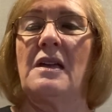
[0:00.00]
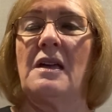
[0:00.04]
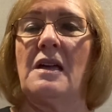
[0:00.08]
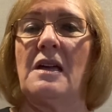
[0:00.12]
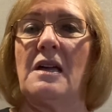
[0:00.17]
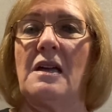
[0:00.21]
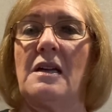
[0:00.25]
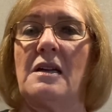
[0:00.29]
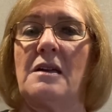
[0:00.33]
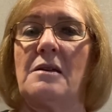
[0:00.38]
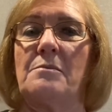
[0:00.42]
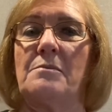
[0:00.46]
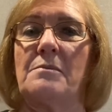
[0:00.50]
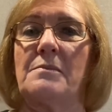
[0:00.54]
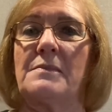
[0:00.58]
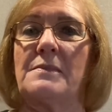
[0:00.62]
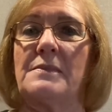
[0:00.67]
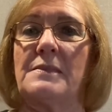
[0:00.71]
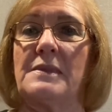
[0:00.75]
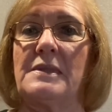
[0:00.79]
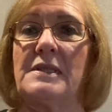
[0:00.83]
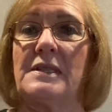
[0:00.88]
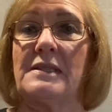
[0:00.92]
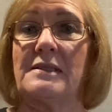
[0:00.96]

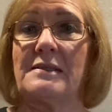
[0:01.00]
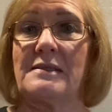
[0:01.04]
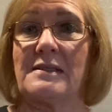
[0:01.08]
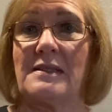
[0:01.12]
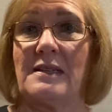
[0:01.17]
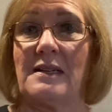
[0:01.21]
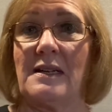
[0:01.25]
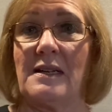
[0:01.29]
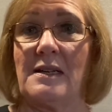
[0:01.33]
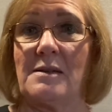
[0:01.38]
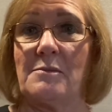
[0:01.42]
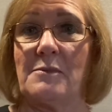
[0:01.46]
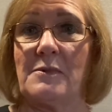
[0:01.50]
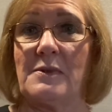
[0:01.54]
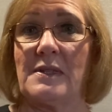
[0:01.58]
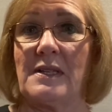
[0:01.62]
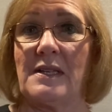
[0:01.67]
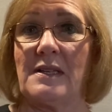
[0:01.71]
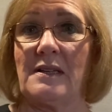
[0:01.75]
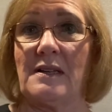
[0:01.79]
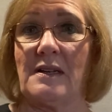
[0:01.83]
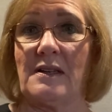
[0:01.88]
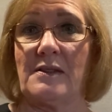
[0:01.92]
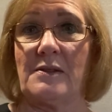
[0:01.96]
This time when they
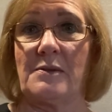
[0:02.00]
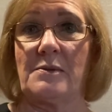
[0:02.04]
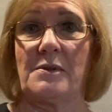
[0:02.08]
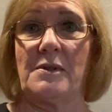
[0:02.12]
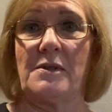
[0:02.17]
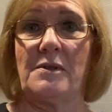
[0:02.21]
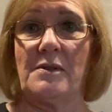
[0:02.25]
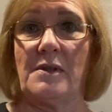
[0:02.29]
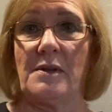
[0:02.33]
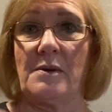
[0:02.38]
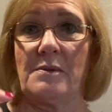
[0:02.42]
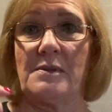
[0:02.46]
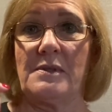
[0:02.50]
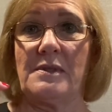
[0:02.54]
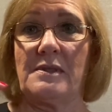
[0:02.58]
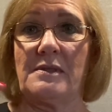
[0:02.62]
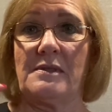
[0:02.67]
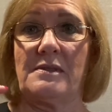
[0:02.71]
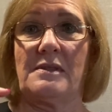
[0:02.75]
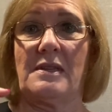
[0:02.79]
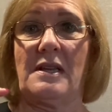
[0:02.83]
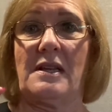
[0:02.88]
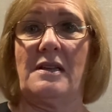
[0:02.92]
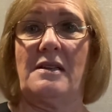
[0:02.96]
got through, there was a
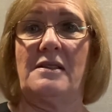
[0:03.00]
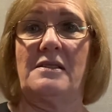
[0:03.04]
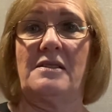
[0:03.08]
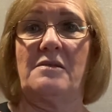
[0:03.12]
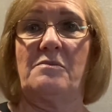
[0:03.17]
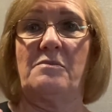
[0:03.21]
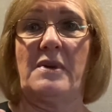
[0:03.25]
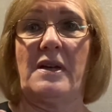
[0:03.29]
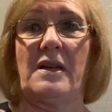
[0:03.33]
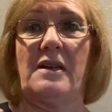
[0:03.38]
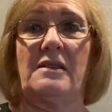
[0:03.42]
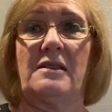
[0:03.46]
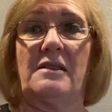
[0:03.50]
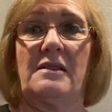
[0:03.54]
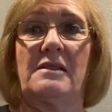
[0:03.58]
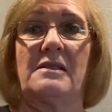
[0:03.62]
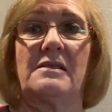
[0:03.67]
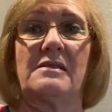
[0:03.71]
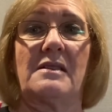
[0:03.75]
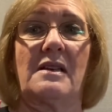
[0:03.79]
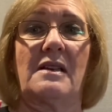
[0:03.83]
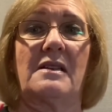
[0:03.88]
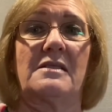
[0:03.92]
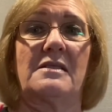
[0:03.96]
size about the
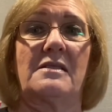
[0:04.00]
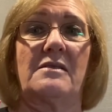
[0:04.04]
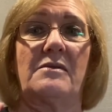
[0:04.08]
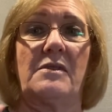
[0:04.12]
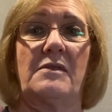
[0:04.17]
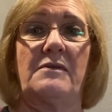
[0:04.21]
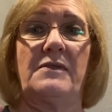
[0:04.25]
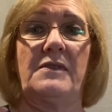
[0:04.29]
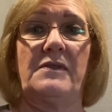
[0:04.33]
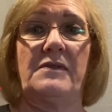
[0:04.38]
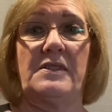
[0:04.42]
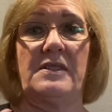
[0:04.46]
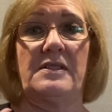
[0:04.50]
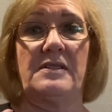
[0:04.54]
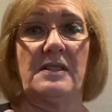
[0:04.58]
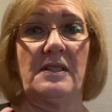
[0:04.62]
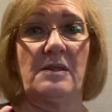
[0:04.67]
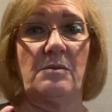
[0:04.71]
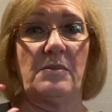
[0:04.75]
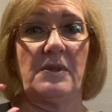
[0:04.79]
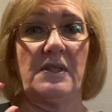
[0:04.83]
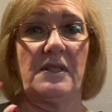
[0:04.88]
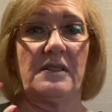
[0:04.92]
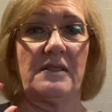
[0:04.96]
size of a 50
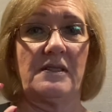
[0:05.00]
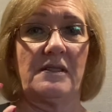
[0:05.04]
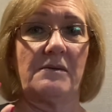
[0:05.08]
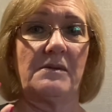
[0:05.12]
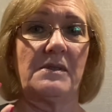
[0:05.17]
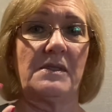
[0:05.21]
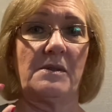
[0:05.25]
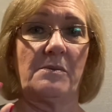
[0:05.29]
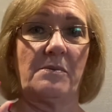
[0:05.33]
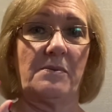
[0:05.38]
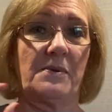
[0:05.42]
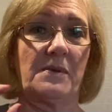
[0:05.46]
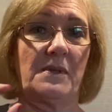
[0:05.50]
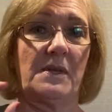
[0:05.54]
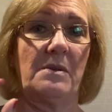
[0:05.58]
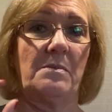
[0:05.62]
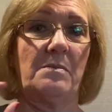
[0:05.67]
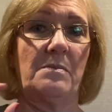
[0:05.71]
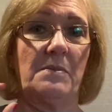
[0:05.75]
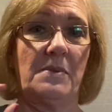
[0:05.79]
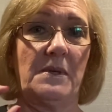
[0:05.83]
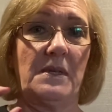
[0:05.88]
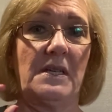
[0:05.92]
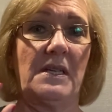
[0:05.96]
cent piece. It was a pretty
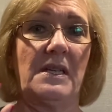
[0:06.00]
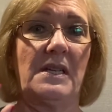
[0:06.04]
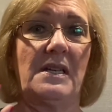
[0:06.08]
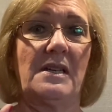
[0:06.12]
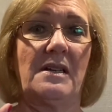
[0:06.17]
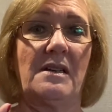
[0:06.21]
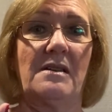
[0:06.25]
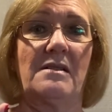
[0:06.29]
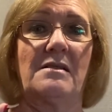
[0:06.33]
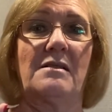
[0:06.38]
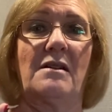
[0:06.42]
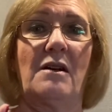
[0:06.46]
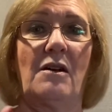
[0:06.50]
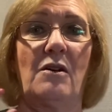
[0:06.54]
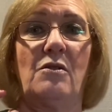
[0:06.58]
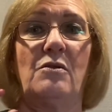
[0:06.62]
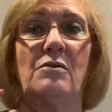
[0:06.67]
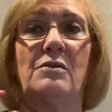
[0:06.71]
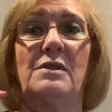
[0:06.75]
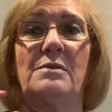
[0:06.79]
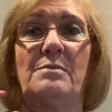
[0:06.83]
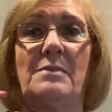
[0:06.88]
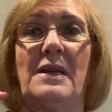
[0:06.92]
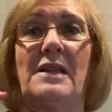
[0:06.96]
big
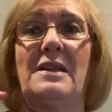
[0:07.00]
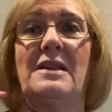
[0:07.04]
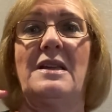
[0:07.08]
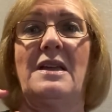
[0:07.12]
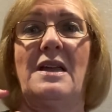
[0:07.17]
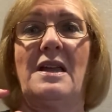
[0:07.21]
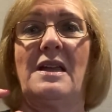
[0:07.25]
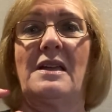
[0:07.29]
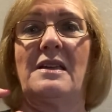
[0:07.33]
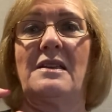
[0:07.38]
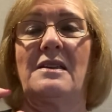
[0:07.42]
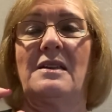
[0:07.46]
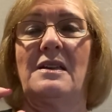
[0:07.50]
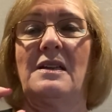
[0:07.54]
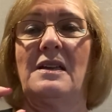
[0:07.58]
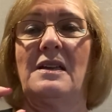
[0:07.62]
hole in my neck.